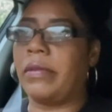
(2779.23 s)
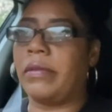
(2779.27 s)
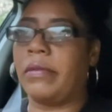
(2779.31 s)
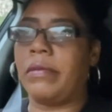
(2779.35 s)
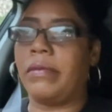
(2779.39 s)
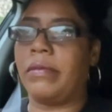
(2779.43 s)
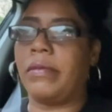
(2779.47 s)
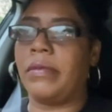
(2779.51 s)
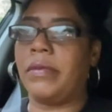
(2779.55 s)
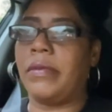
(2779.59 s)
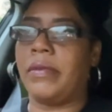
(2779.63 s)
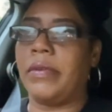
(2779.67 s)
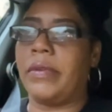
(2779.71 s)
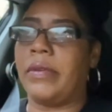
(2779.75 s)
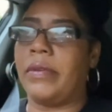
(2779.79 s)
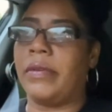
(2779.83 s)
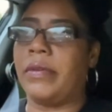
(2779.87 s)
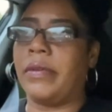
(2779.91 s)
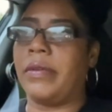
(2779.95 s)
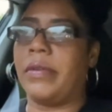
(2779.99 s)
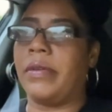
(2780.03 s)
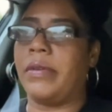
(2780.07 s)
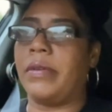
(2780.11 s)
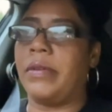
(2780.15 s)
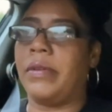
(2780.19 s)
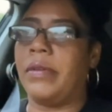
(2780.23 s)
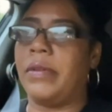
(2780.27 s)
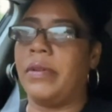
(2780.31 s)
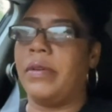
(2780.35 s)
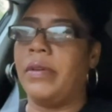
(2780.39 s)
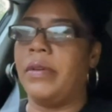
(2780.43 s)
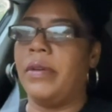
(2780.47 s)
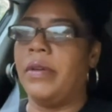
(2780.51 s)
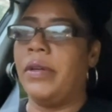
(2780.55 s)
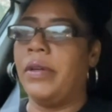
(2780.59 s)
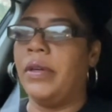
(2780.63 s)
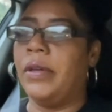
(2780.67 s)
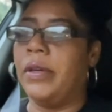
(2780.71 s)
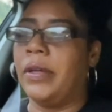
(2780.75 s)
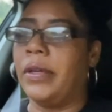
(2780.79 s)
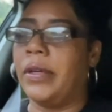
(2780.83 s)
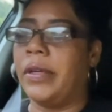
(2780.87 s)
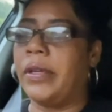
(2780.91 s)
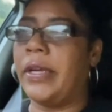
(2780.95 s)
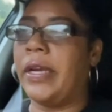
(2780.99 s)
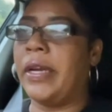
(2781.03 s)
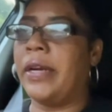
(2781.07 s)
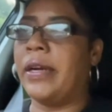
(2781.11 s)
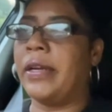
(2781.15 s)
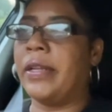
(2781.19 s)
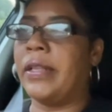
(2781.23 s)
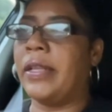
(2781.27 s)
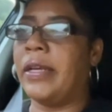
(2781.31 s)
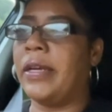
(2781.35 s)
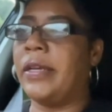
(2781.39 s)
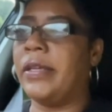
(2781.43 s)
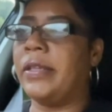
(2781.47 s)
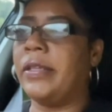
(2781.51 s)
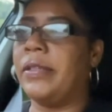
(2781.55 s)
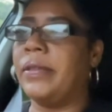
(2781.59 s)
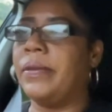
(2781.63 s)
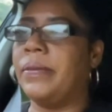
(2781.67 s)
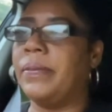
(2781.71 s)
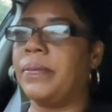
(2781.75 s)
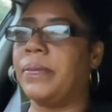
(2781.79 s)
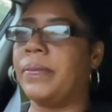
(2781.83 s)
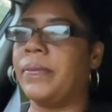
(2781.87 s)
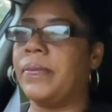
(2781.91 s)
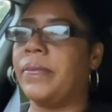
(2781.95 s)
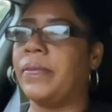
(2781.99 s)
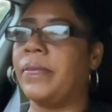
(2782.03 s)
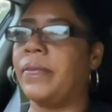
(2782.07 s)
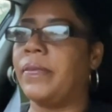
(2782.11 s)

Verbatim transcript: Speed check reported ahead on I-77 South.